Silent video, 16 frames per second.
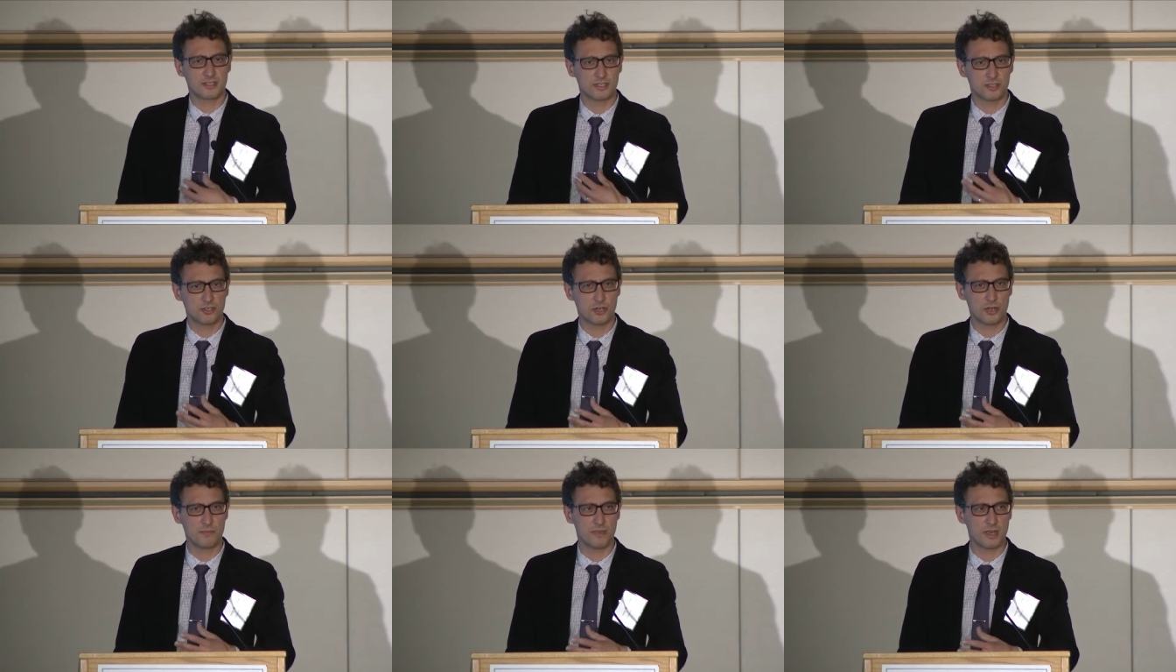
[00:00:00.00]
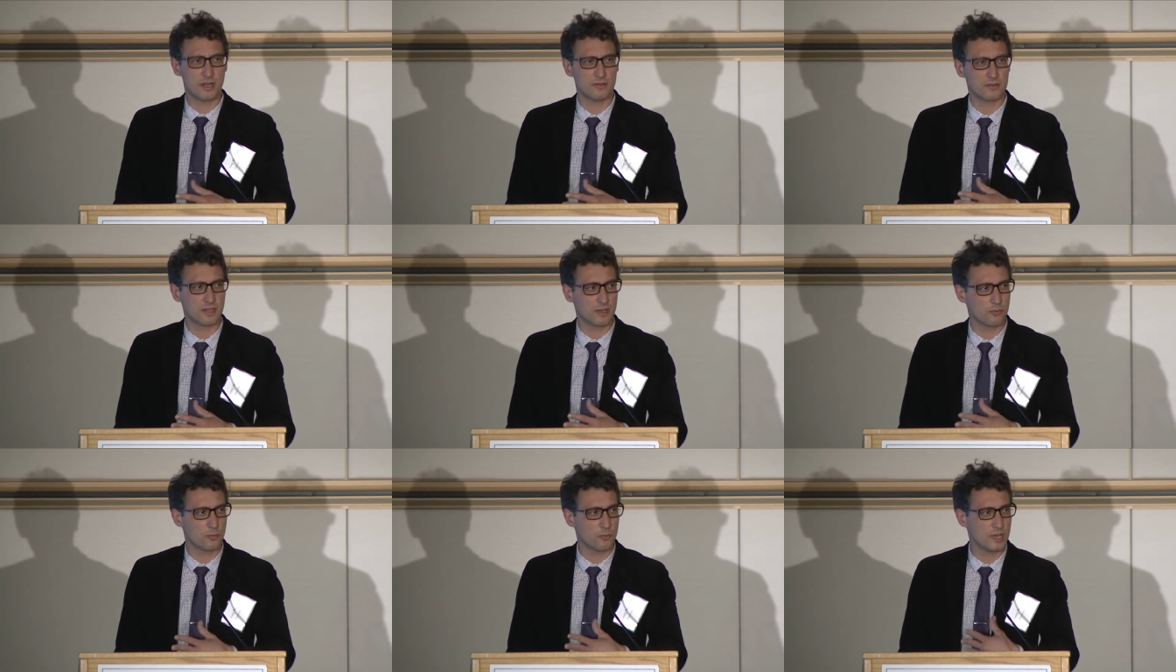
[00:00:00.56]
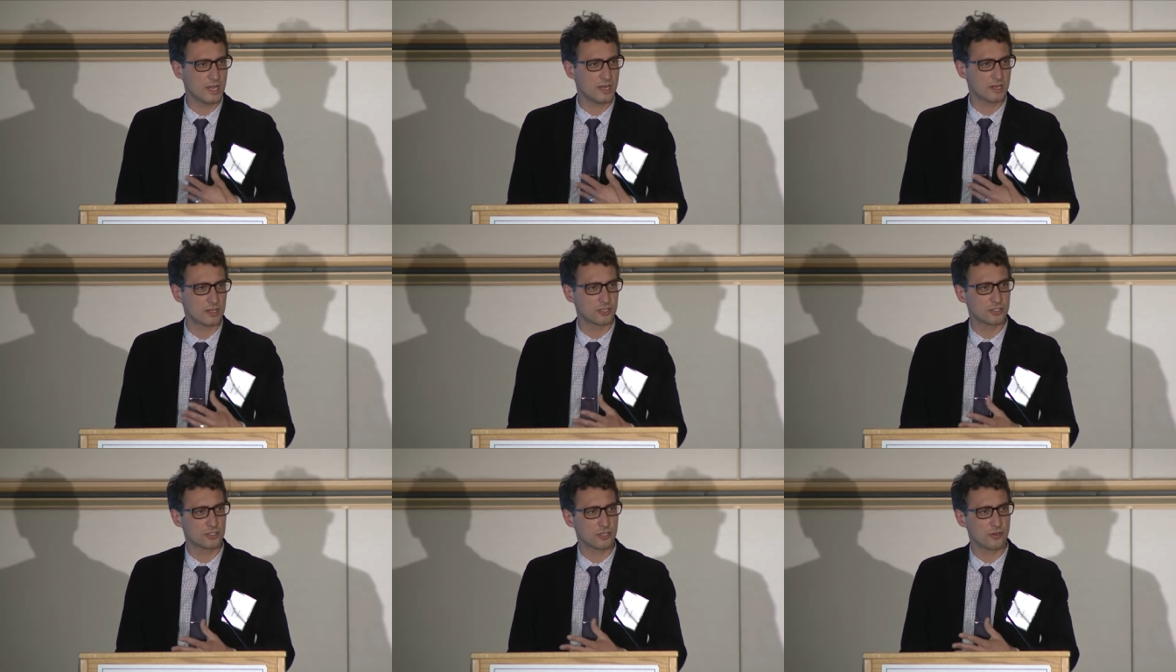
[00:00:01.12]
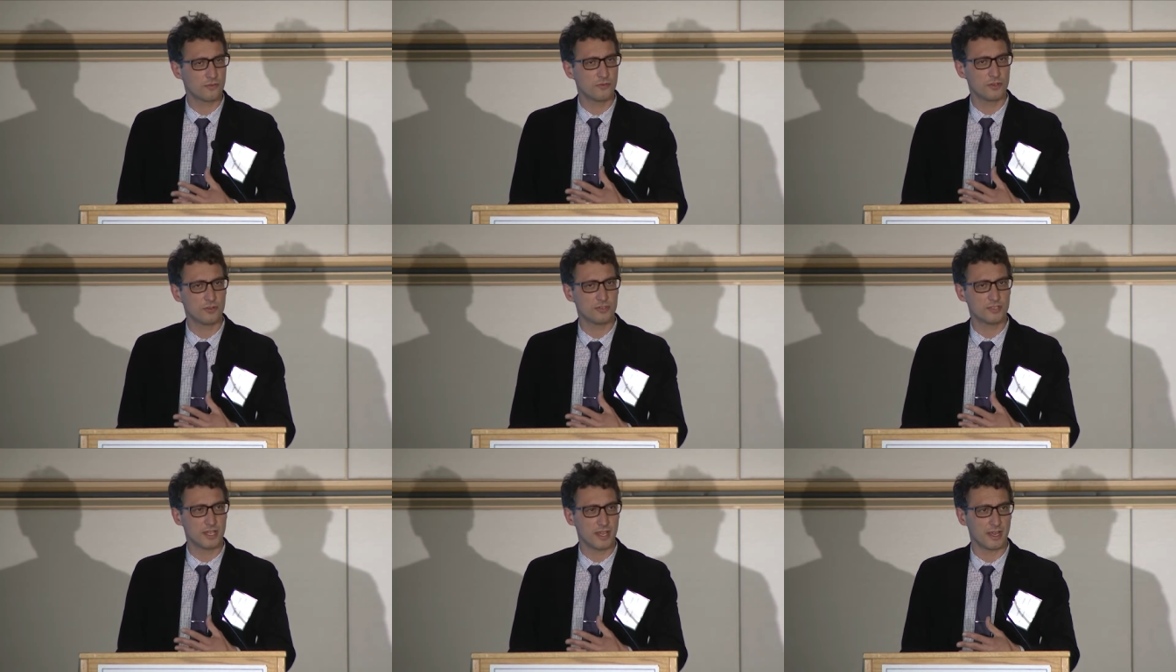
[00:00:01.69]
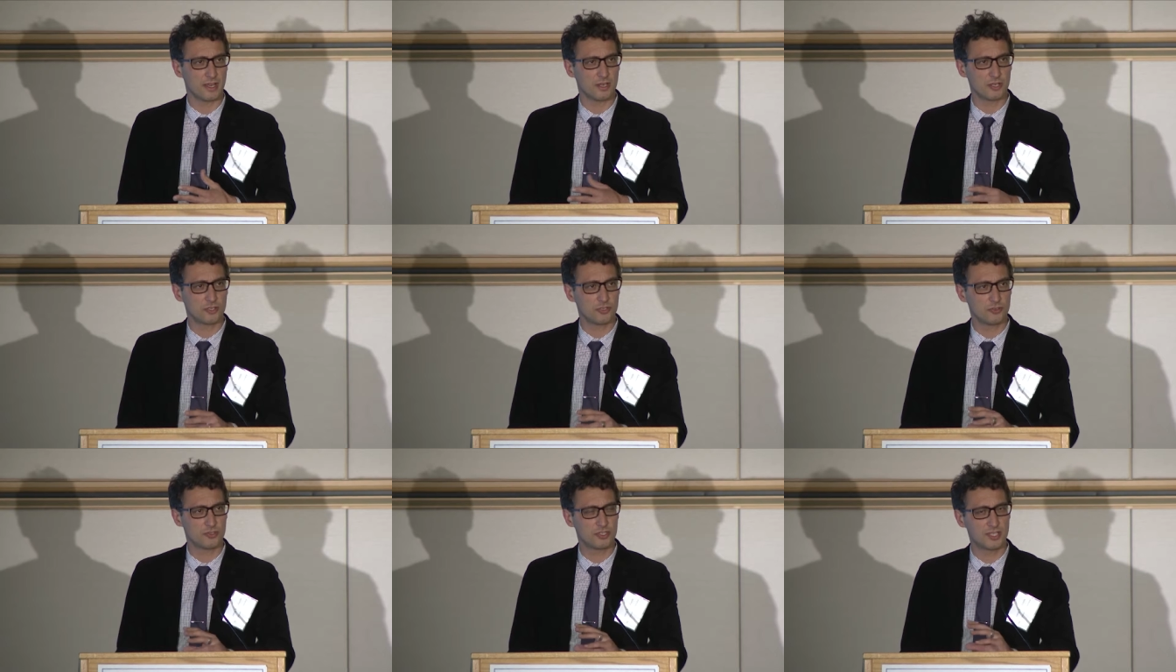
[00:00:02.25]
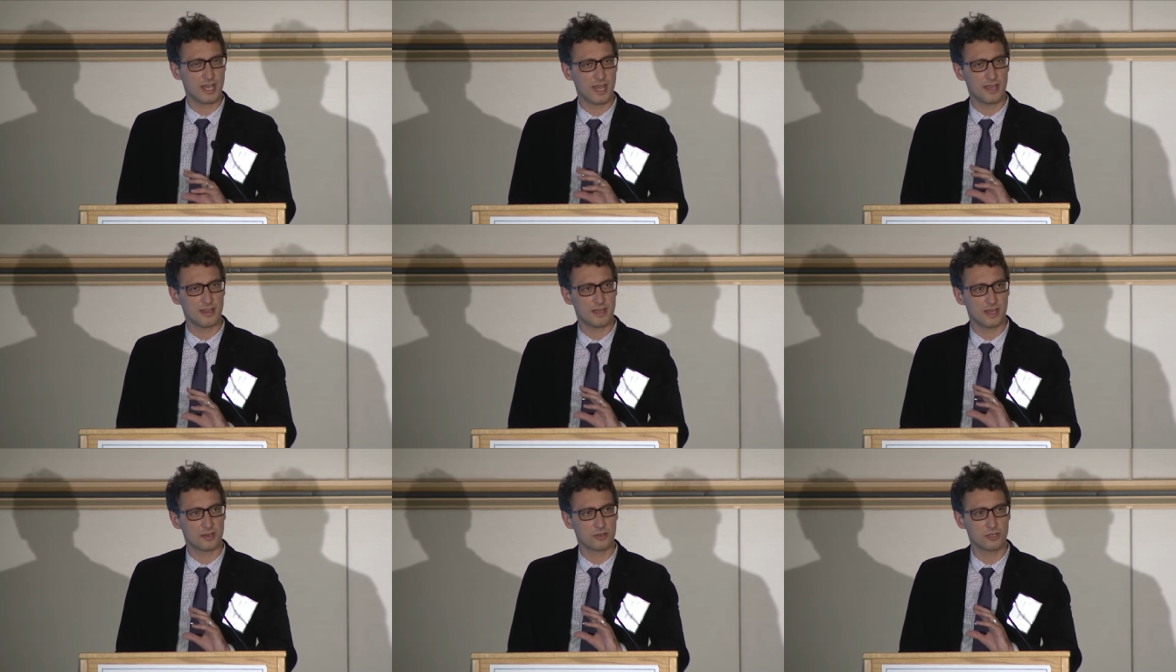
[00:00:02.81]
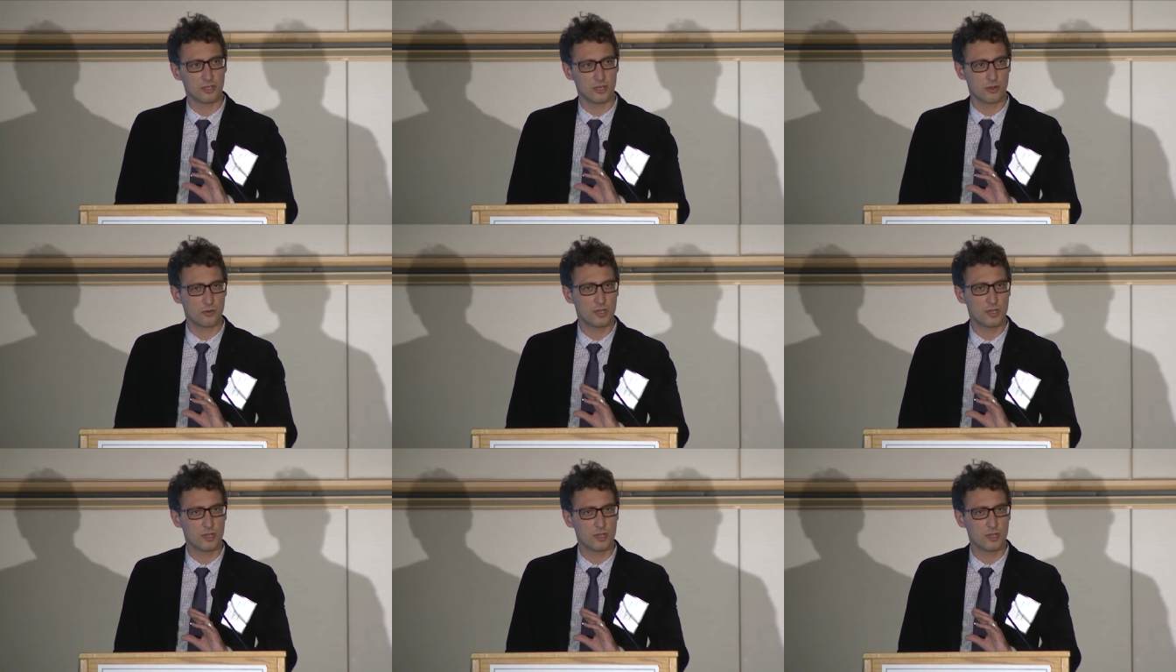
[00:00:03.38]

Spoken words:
It's a term that we are sort of using to say that,